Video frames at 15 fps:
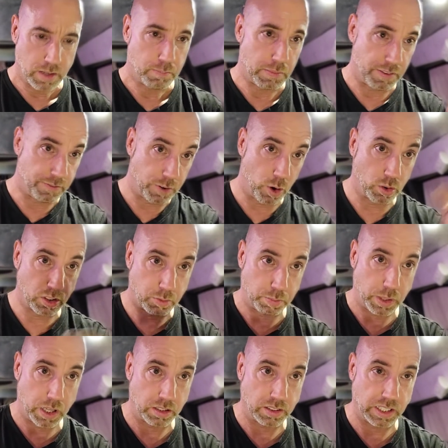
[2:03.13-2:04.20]
My phone is
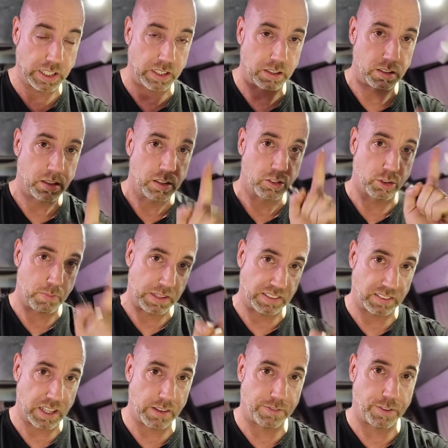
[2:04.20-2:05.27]
plugged in. So my
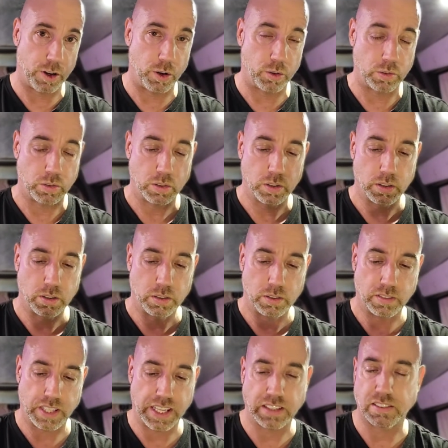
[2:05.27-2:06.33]
cell phone
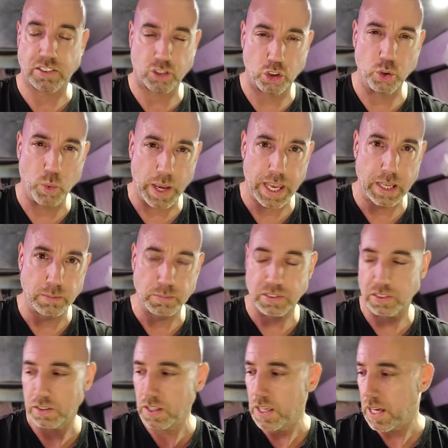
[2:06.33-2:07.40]
takes 2
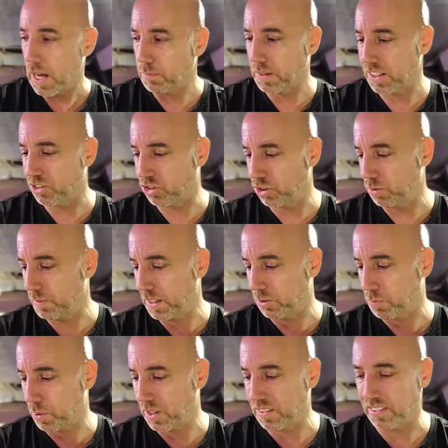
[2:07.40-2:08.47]
amps. I'm going to assume that's
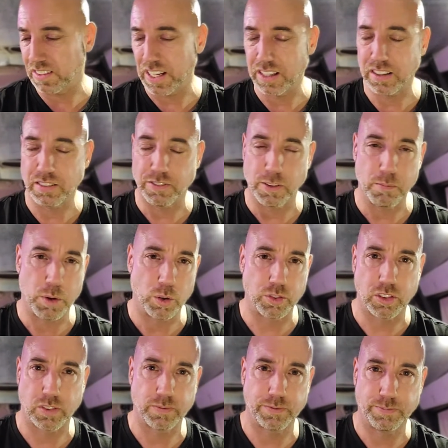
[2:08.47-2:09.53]
pretty standard for
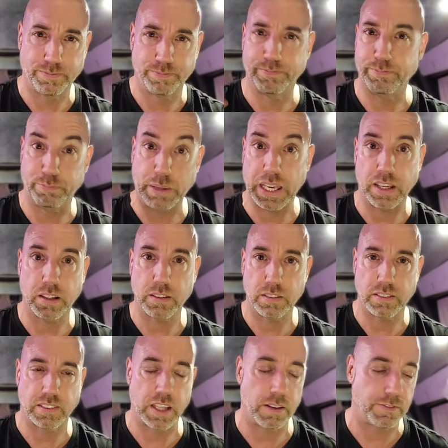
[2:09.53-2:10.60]
most big
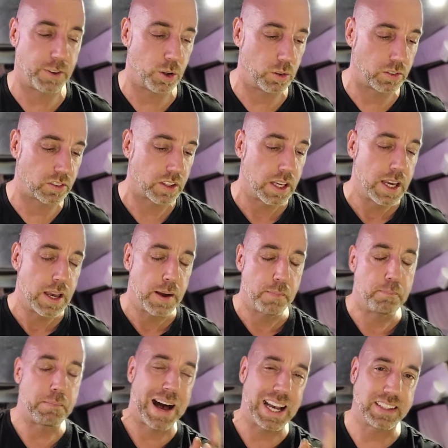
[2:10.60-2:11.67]
cell phones.
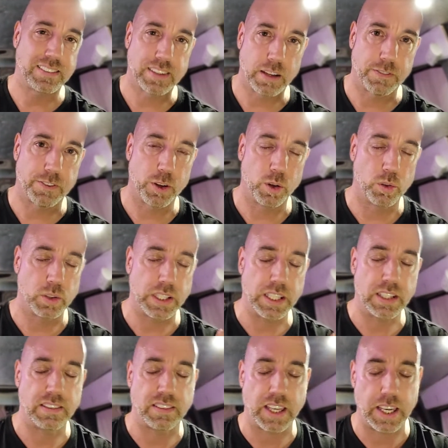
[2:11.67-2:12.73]
My cell phone
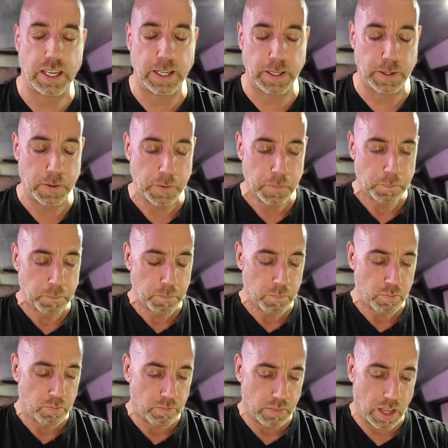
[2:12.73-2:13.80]
is a
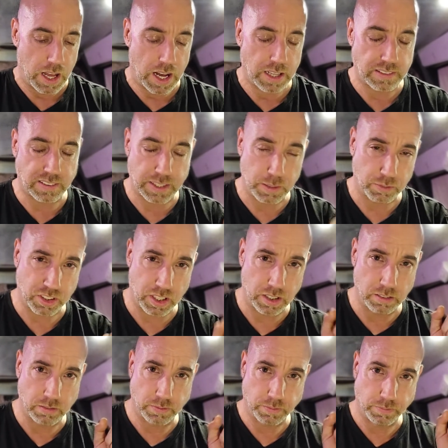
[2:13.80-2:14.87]

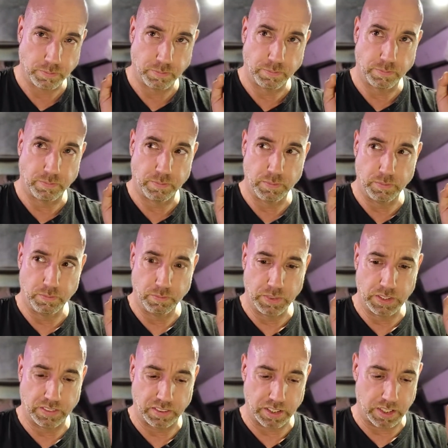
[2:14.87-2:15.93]
Samsung.
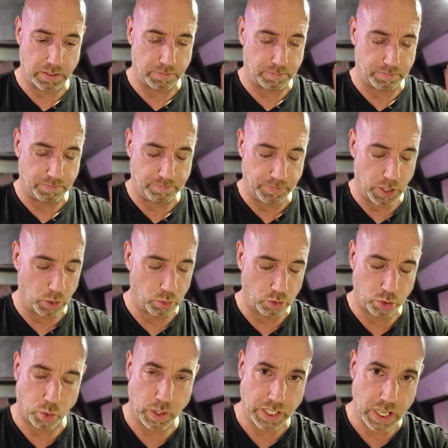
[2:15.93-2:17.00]
It's a Note
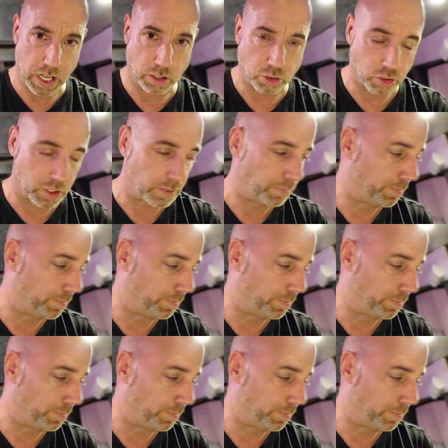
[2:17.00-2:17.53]
20 Ultra.